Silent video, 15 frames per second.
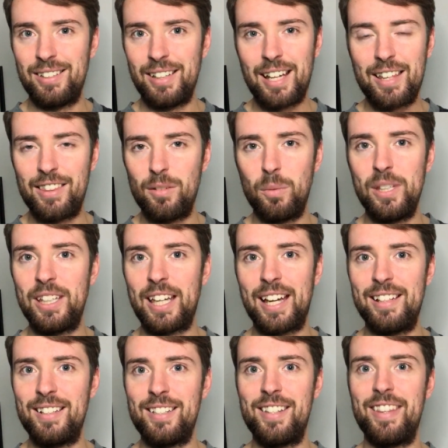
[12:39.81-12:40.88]
at the
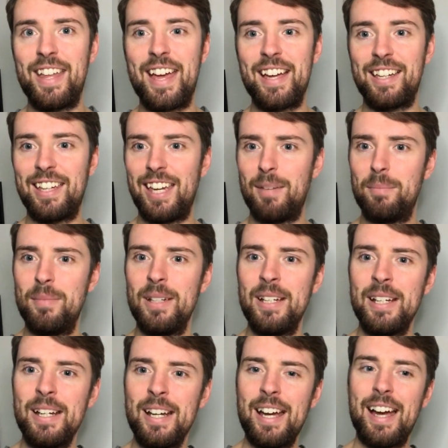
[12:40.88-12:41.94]
weekend in their game.
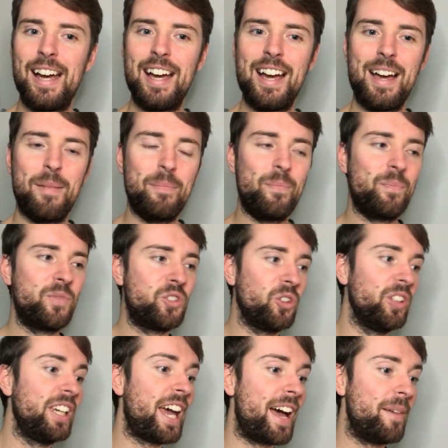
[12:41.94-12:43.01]
So
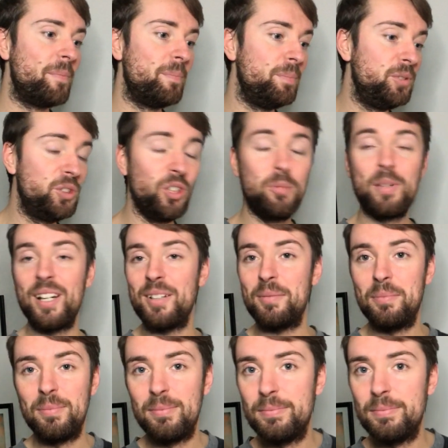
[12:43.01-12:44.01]
yeah, Zuma